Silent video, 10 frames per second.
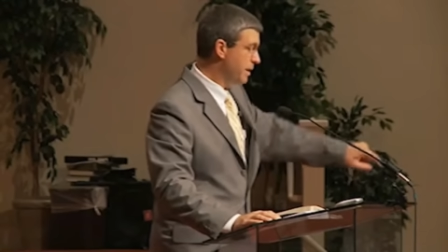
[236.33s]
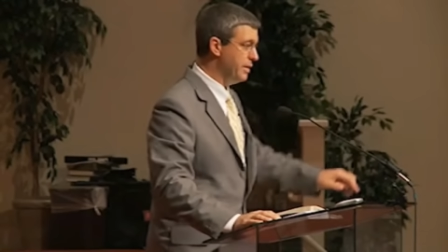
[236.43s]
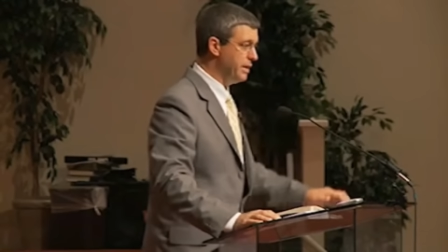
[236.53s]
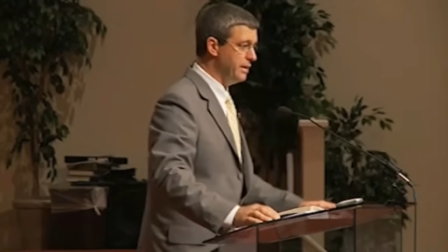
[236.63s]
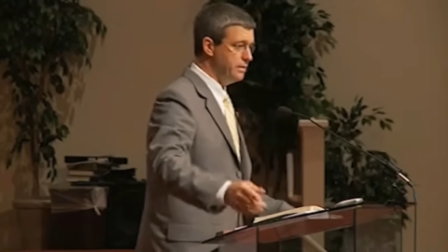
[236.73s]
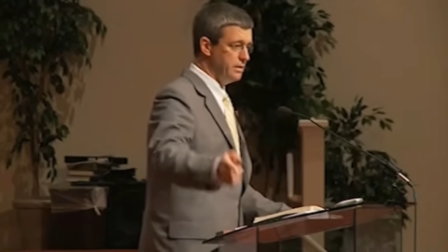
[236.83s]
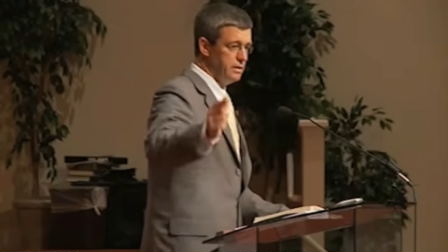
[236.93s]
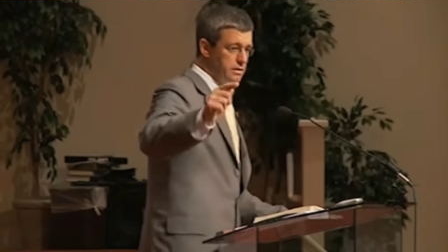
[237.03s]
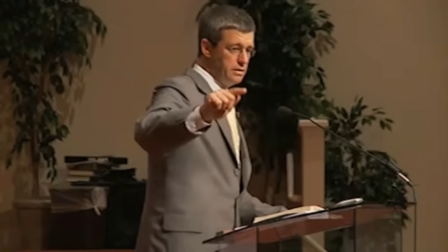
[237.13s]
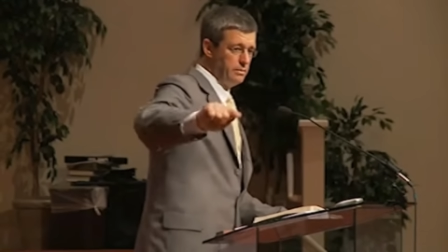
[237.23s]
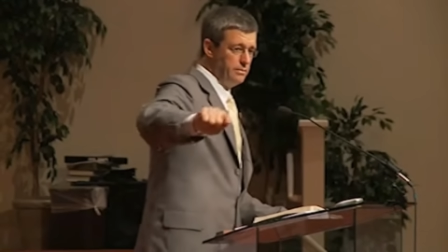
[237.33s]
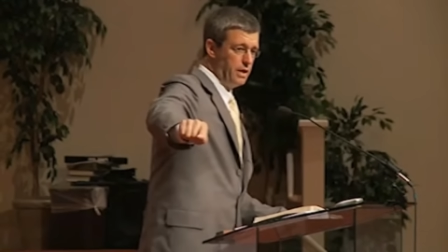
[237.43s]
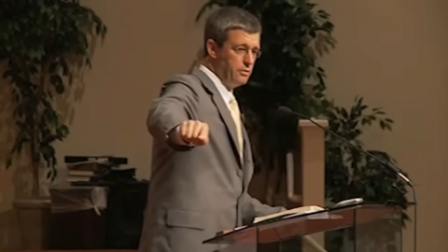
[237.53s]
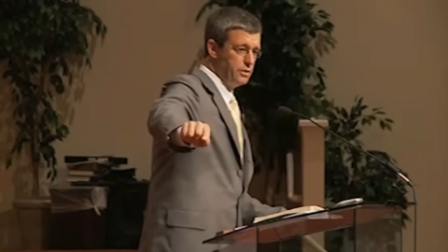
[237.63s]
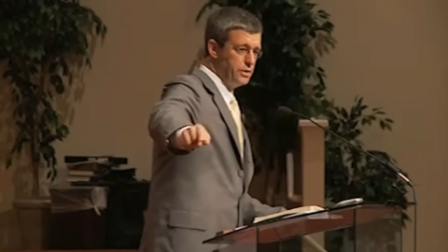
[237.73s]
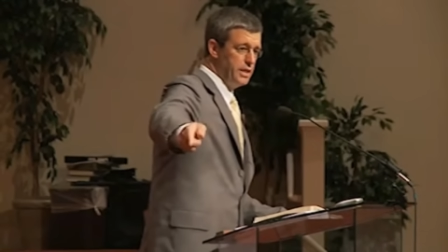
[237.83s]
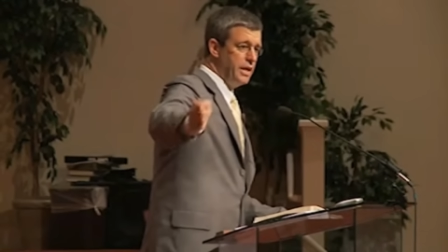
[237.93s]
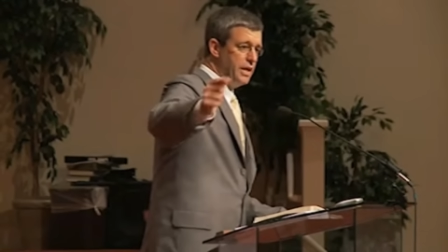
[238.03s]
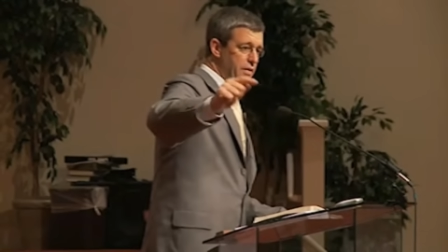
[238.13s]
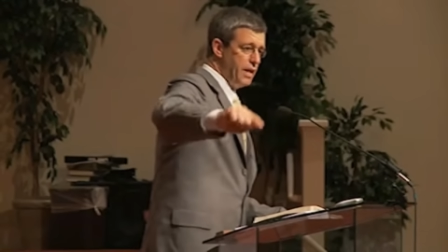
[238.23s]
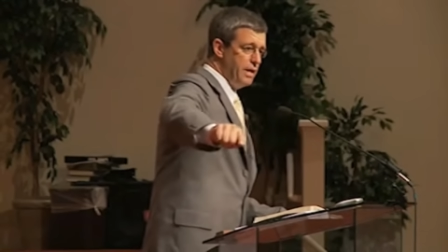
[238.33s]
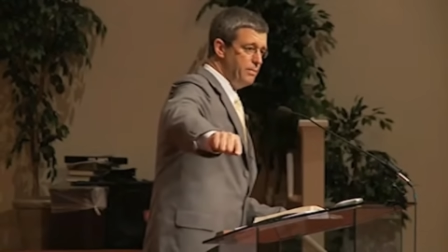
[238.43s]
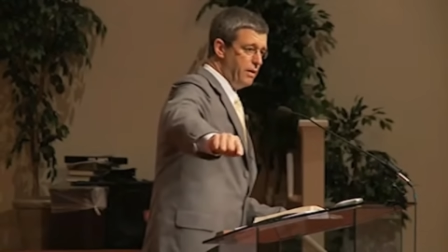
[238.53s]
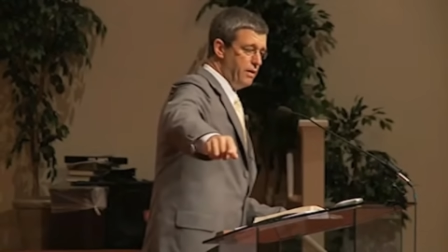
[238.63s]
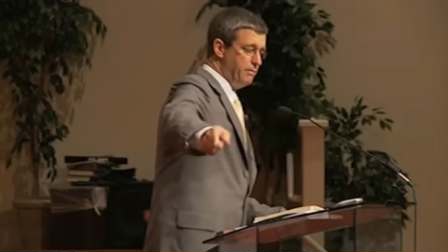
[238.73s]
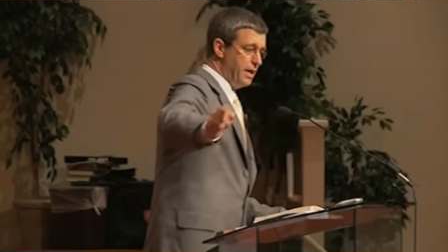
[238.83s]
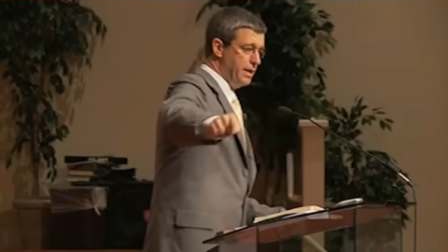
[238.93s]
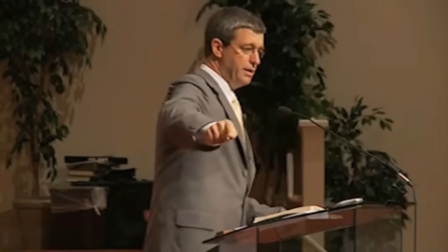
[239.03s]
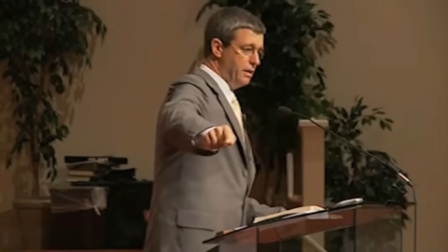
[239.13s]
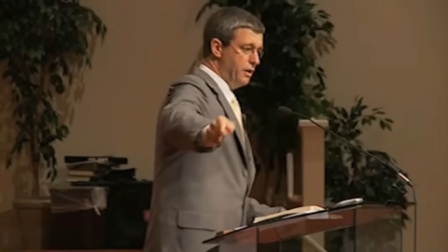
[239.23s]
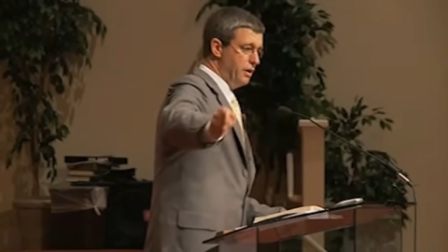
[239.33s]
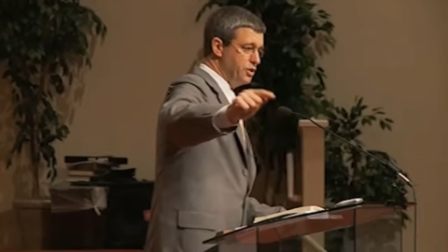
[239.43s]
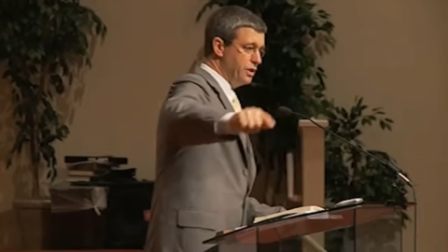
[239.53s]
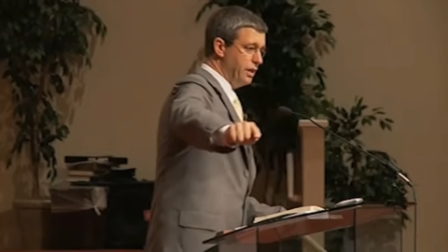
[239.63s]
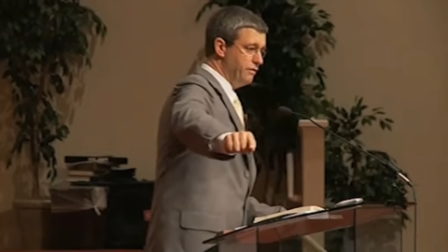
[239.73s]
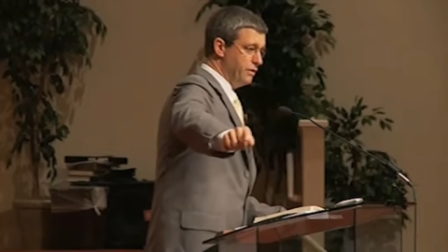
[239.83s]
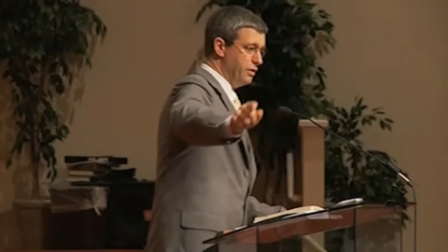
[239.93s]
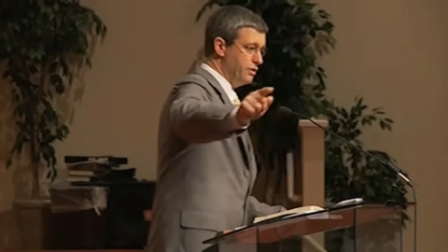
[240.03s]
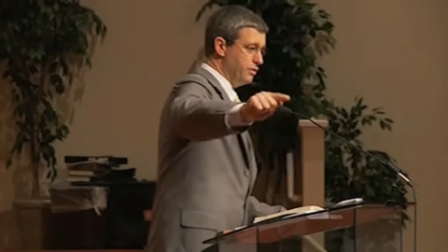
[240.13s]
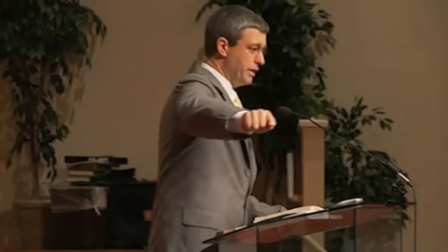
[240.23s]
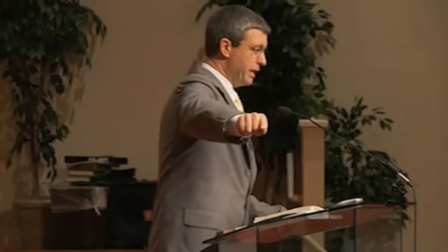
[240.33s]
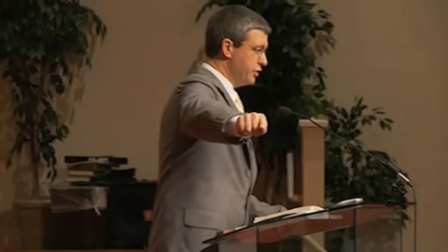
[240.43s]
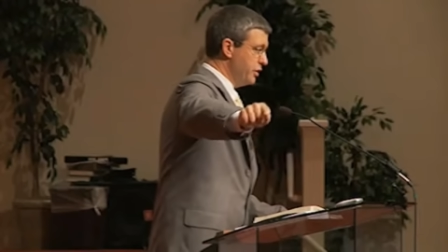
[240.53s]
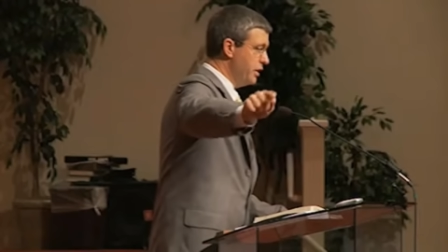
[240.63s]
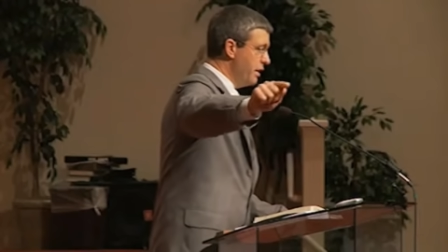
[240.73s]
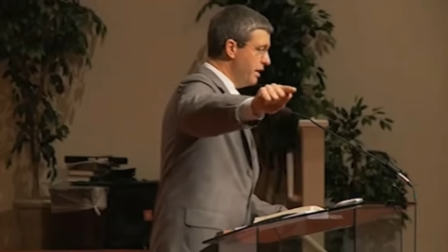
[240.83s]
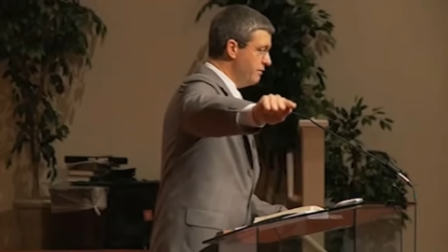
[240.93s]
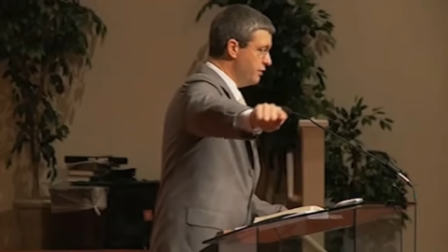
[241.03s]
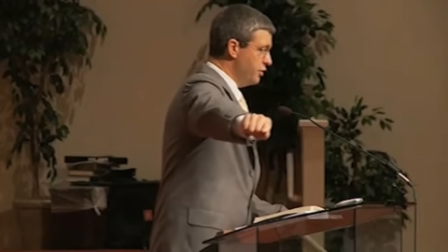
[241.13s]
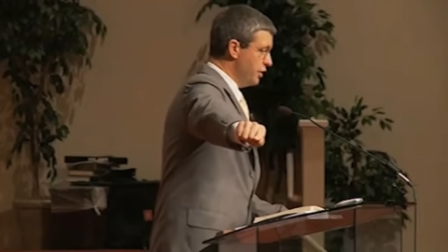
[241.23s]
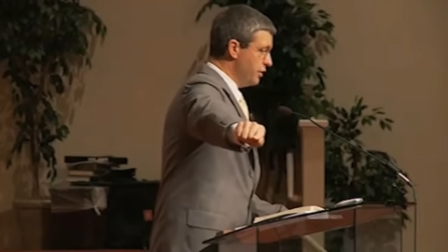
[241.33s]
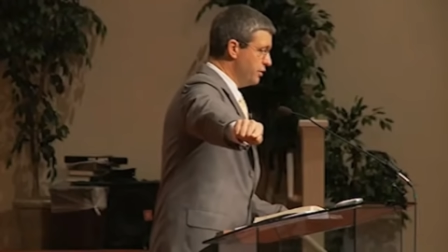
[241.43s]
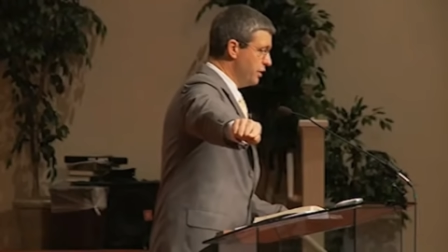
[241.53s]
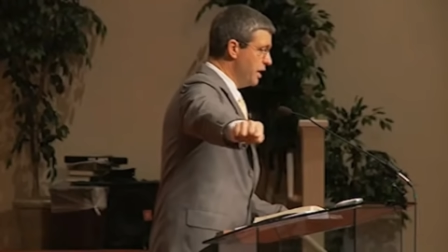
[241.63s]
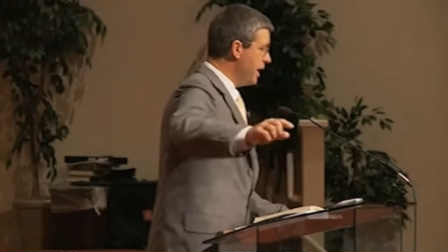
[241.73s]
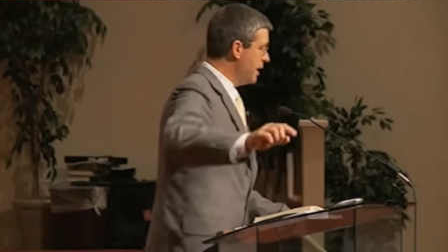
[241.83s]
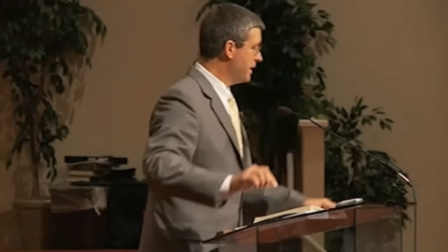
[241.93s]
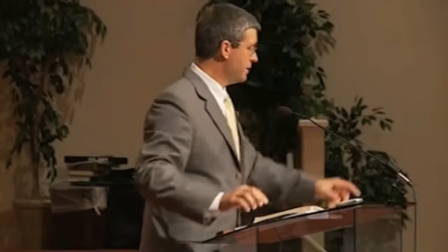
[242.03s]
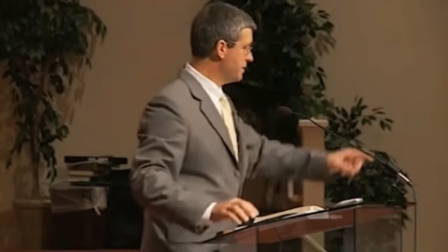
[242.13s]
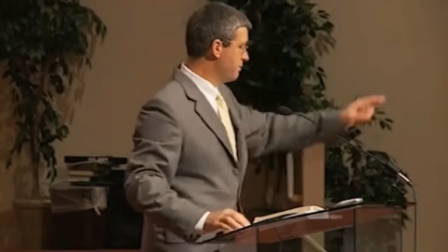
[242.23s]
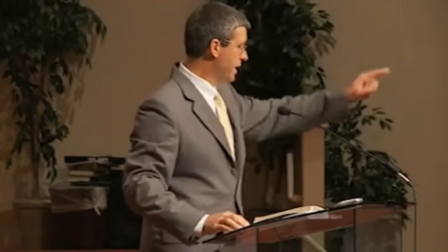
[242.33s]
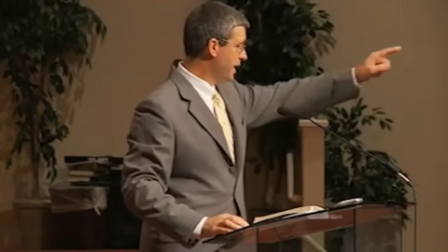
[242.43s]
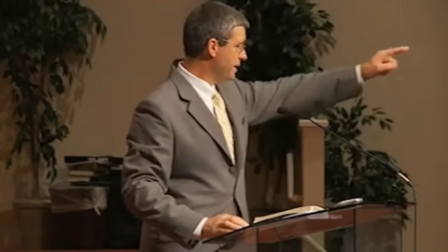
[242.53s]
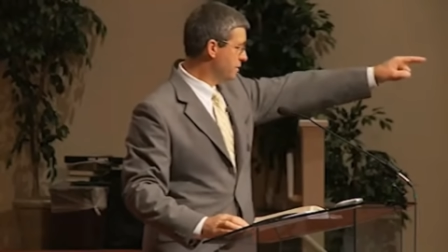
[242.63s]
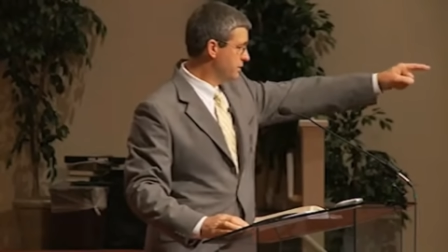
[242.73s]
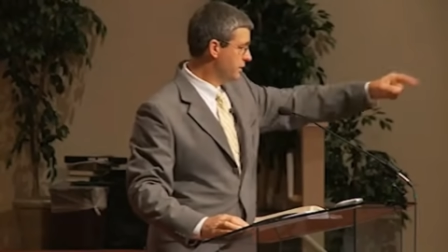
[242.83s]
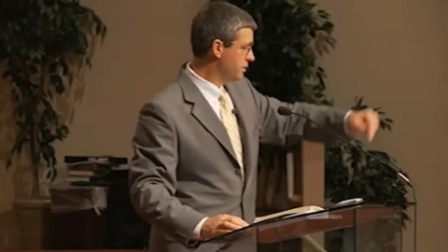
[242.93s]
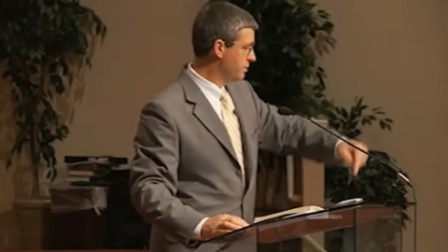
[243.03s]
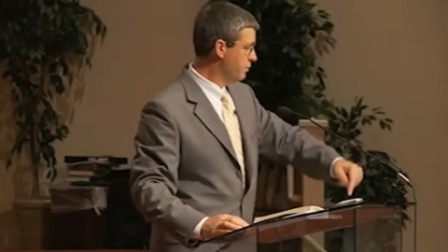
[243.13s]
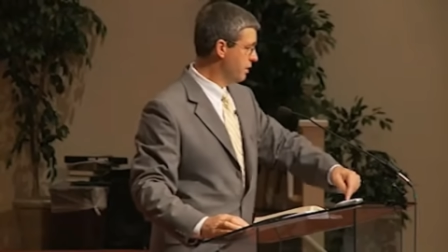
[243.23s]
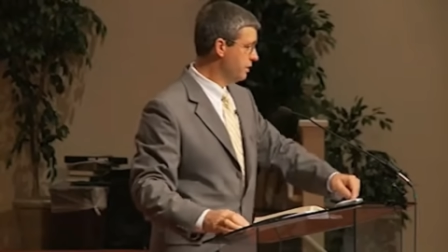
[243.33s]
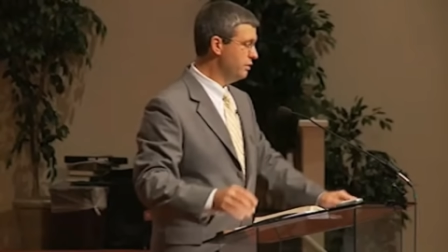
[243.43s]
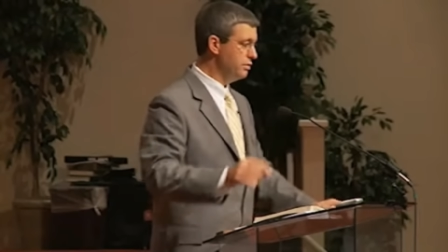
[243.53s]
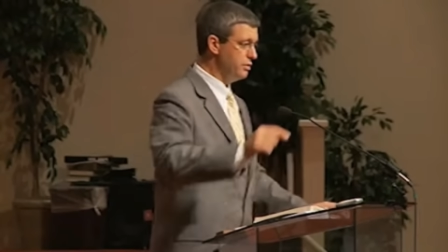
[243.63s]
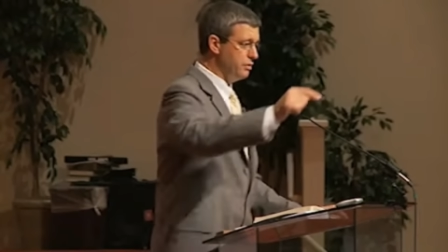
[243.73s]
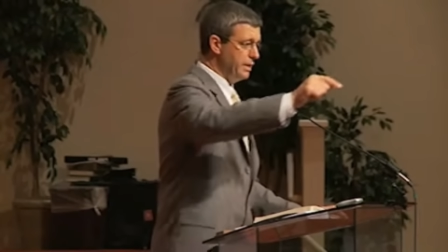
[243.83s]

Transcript: And because it is a democracy, they by, by and large govern the direction of the church. And because the pastor doesn't want to lose